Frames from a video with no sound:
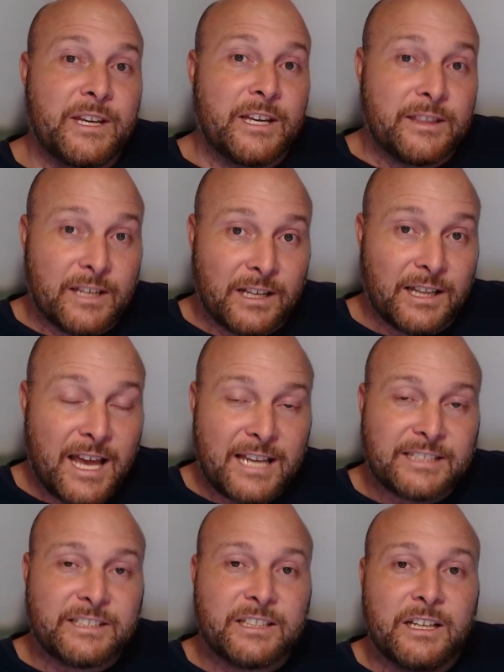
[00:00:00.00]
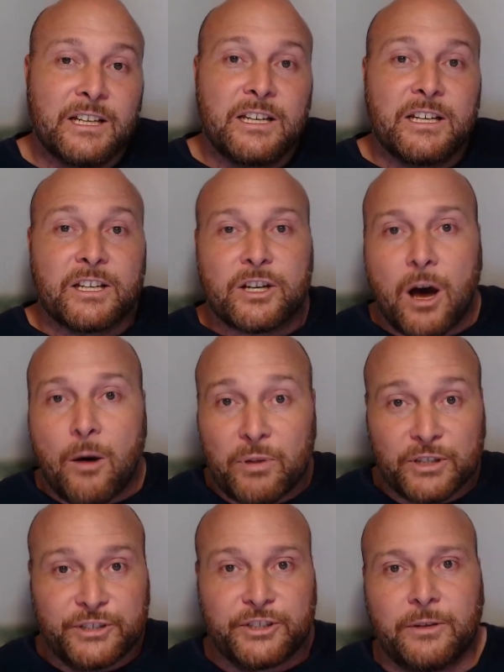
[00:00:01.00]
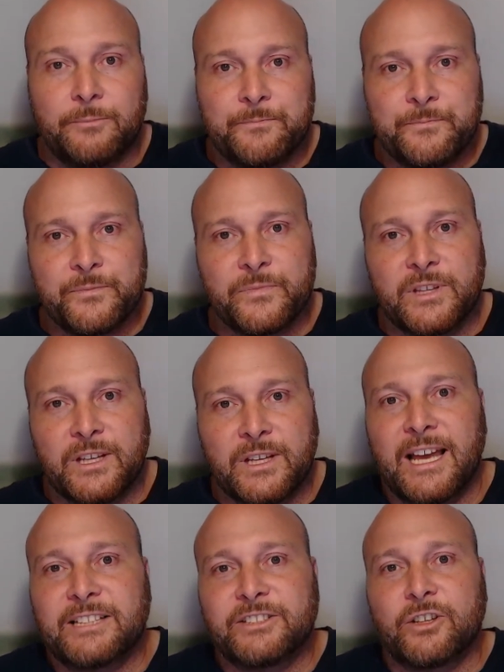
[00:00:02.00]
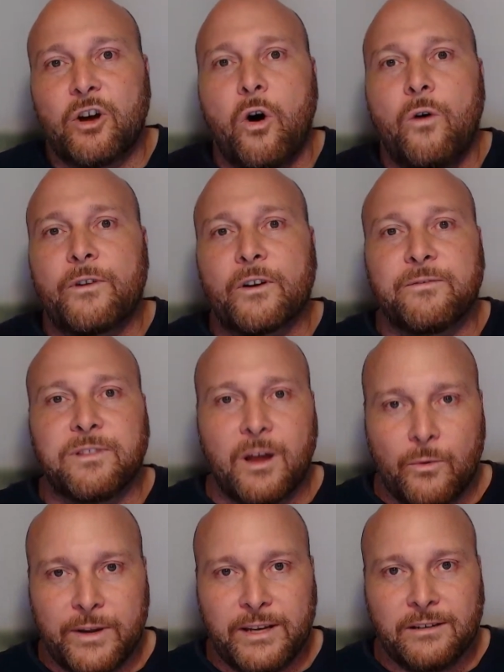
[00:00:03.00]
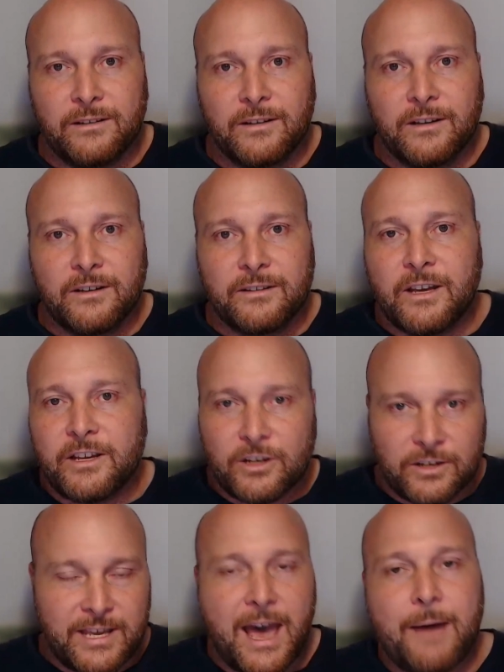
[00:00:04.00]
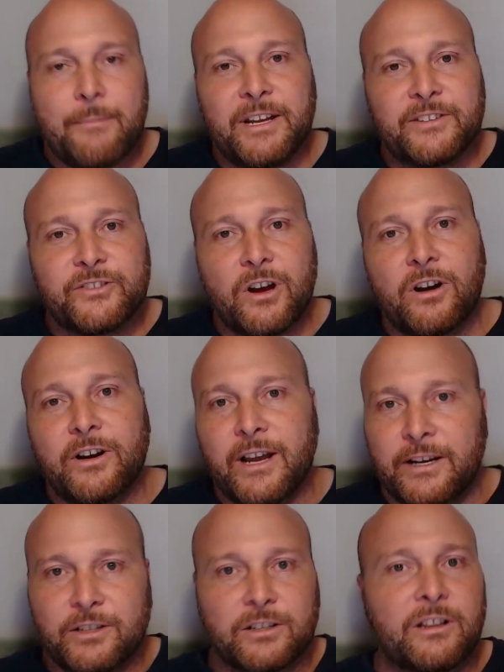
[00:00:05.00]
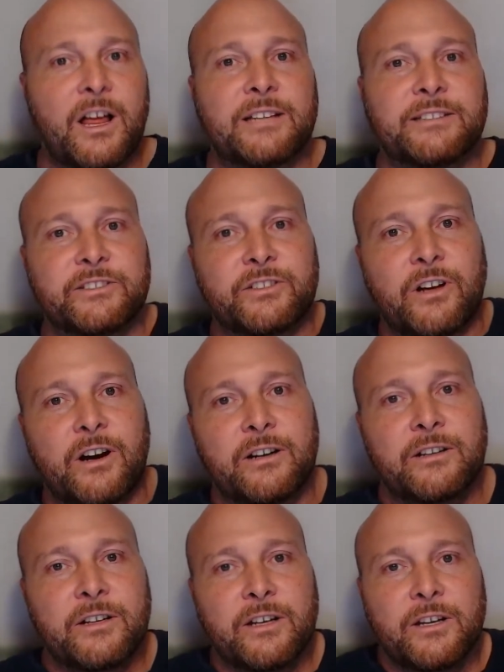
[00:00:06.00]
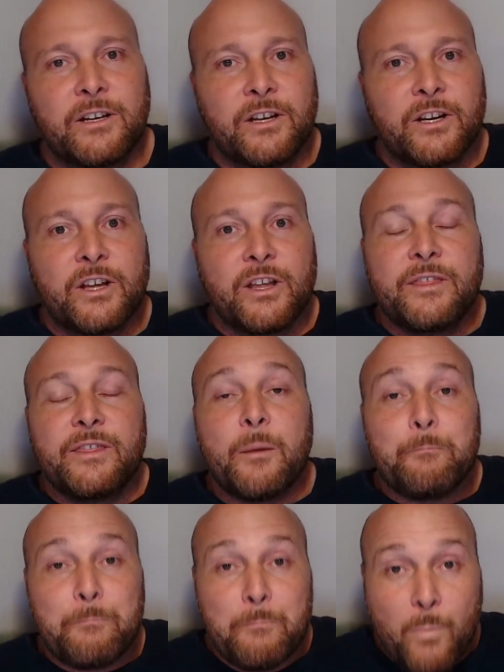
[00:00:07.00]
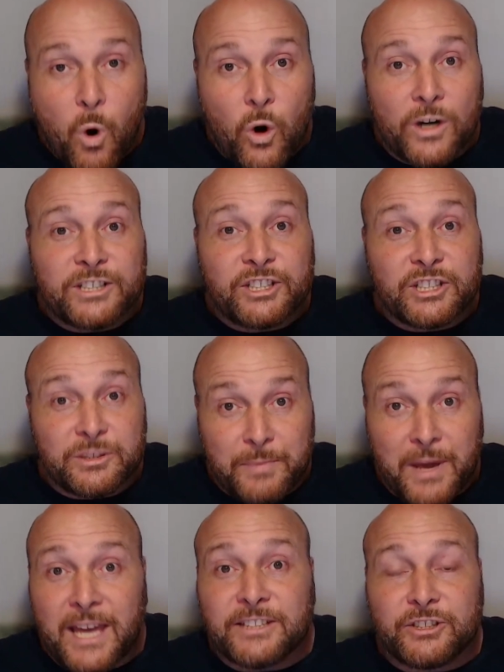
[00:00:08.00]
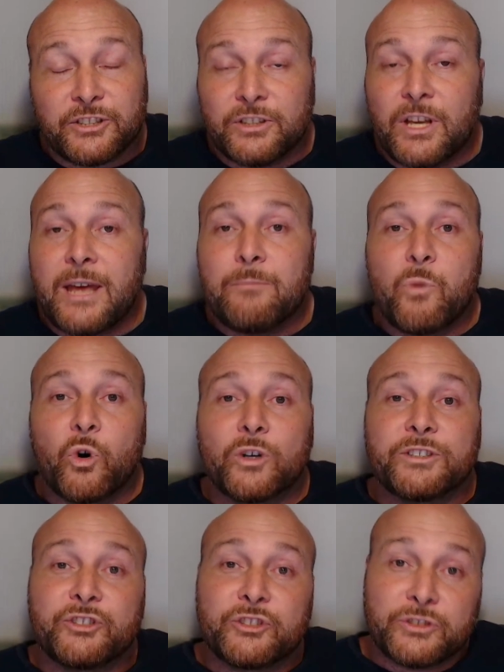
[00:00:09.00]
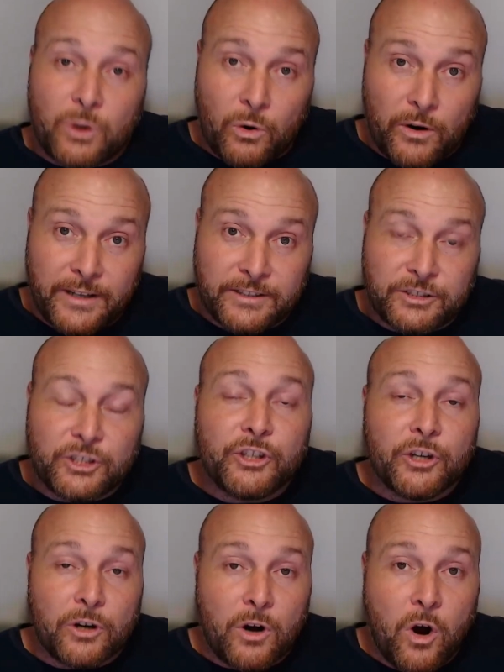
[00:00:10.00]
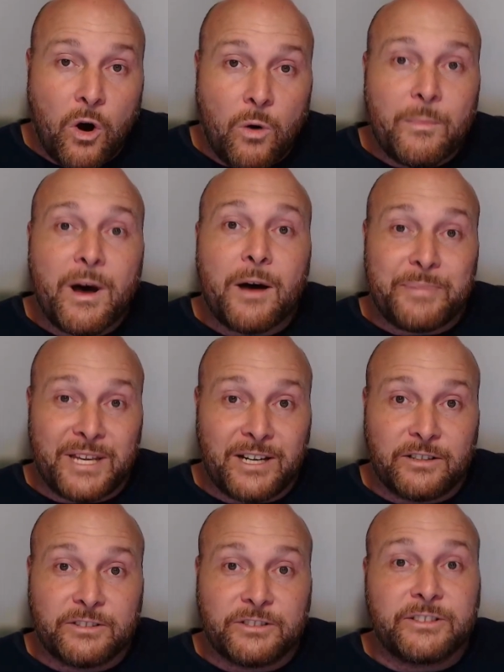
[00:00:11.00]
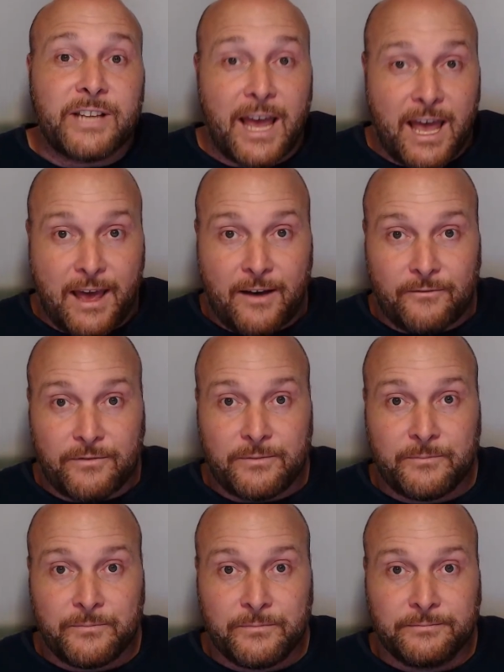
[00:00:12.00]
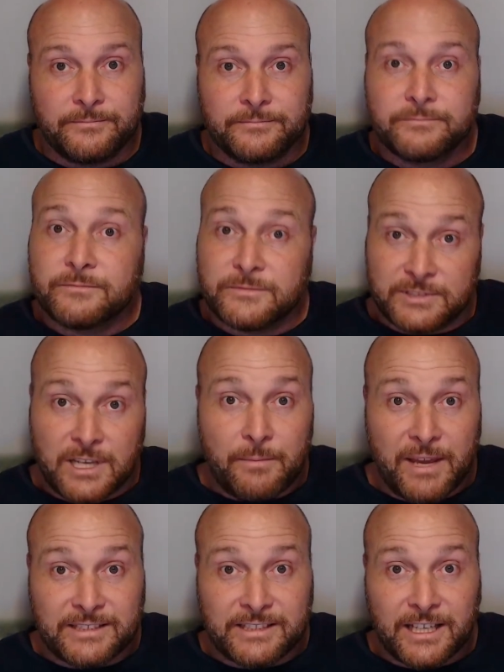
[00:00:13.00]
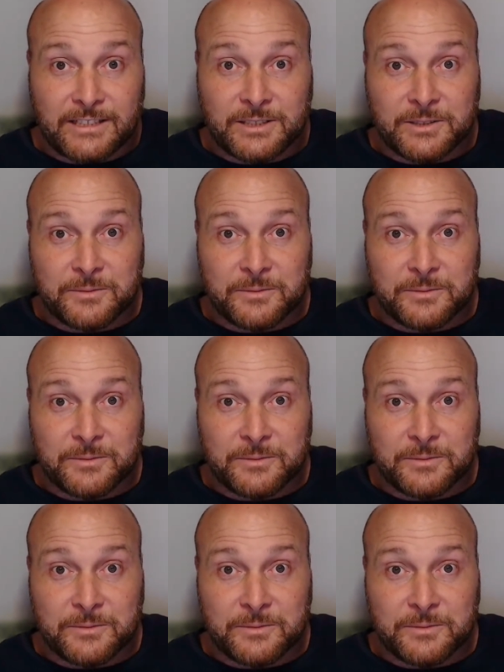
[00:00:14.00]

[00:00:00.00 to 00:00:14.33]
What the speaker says: The less cumbersome, the less overflowing that your cabinets are and your closets are, the more space and more storage your home appears to have. Does that make sense?